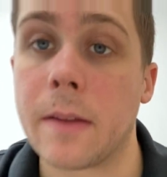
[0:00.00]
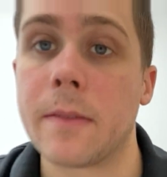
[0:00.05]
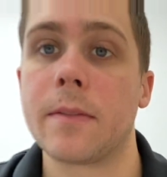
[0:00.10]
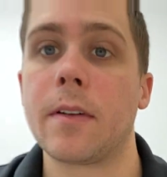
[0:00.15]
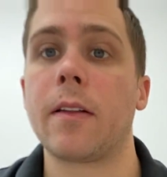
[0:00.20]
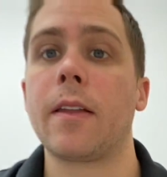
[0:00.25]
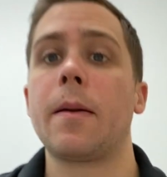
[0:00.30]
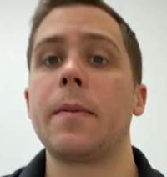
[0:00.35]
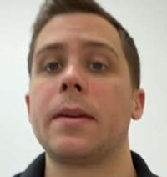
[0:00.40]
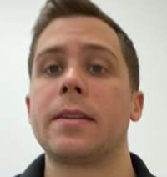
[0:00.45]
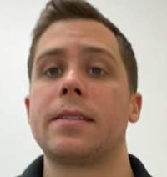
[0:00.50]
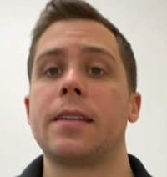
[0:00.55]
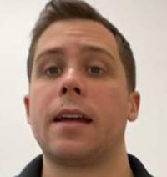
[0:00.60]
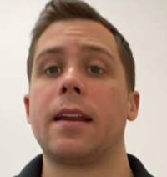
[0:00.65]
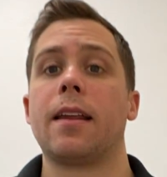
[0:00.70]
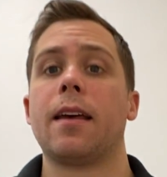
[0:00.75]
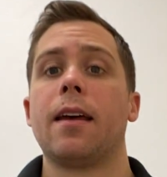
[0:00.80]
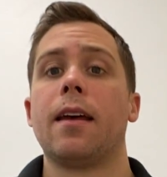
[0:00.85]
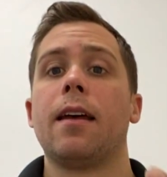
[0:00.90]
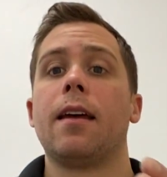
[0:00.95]
that being
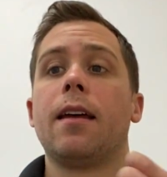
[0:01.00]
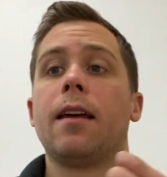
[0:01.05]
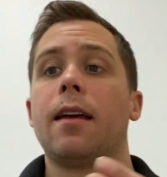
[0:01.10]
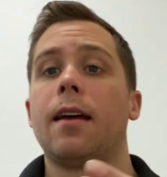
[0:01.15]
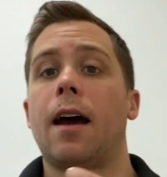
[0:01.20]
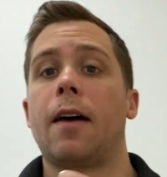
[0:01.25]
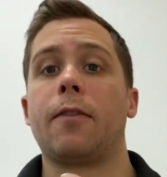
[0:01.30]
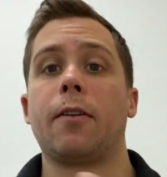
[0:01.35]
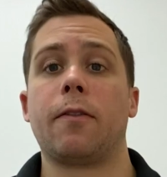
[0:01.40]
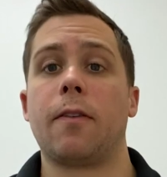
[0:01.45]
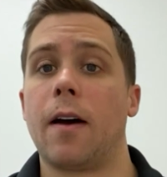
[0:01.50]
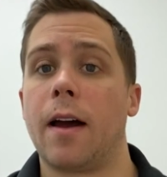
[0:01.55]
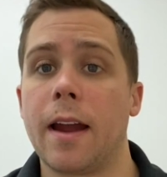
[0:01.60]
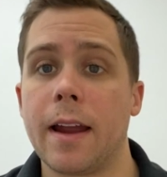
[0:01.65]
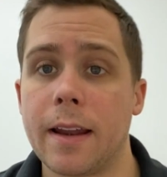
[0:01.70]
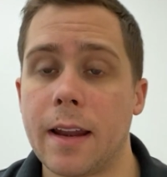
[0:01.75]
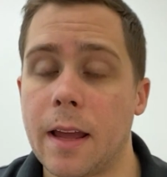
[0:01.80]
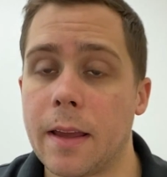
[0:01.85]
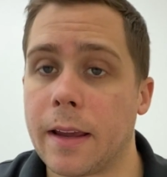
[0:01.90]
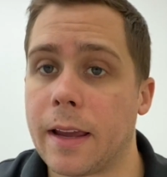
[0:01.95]
said, I feel
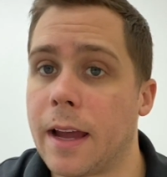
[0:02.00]
fine.